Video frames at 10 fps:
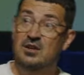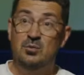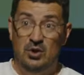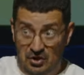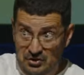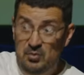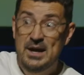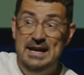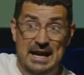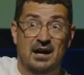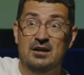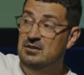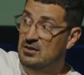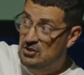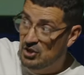Well, on the way
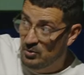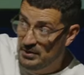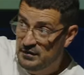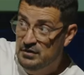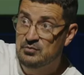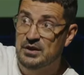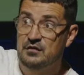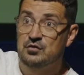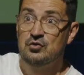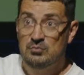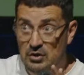out, go into the restroom,